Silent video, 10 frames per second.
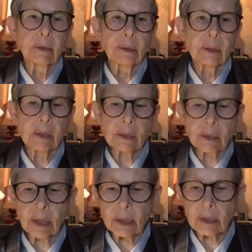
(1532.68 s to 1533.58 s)
It's
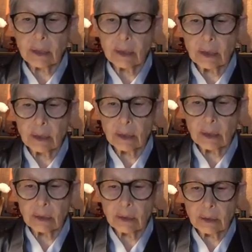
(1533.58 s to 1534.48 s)
like
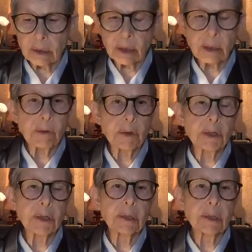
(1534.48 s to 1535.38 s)
Tangen
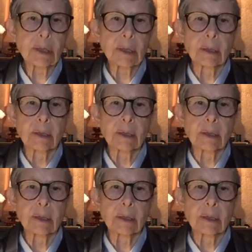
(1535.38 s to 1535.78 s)
Roshi said,